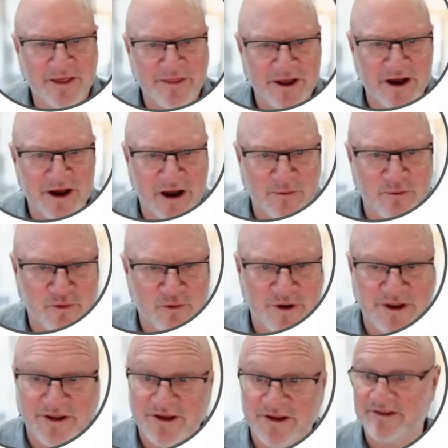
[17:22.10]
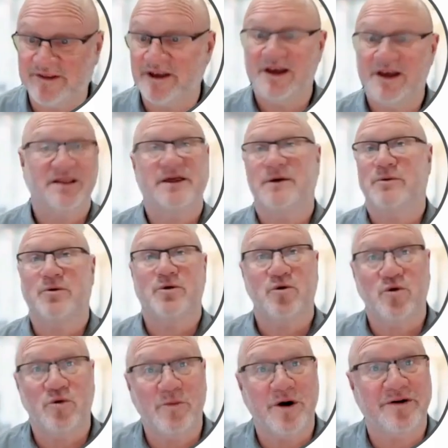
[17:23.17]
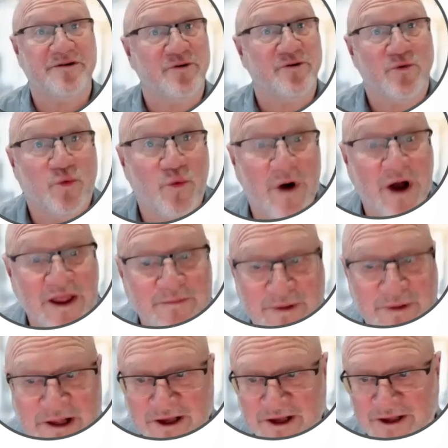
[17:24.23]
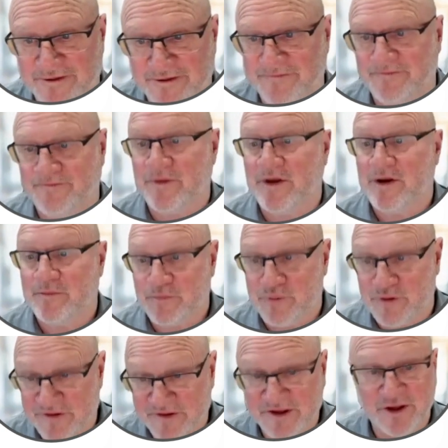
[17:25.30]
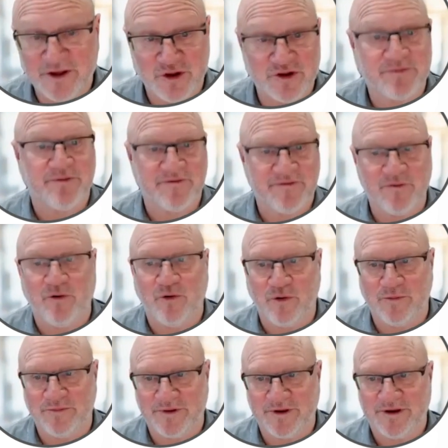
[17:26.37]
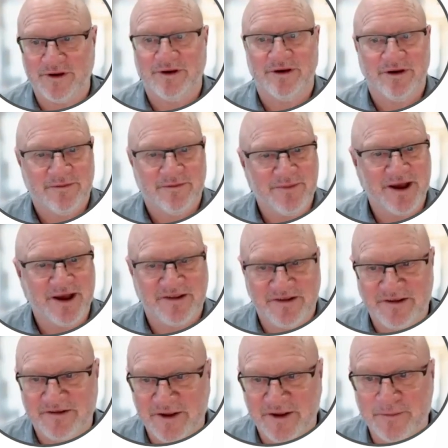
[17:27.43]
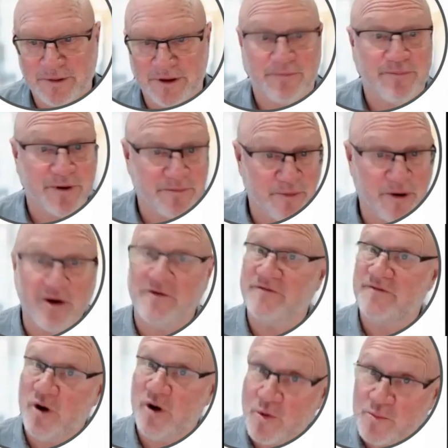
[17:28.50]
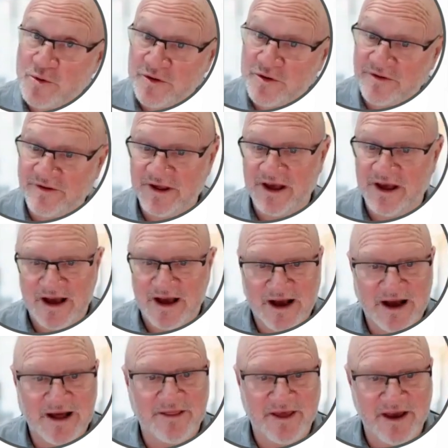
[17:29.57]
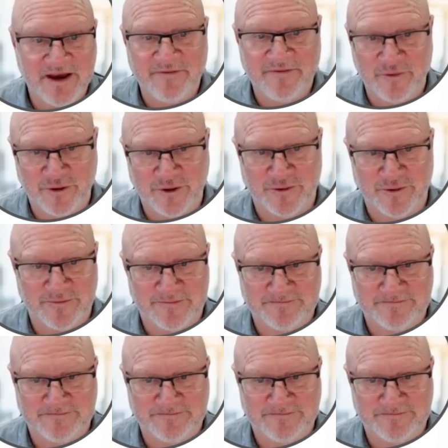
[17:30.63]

think I would read this. There were almost 1 million procedures performed. Makes it simpler, but both options are there for you.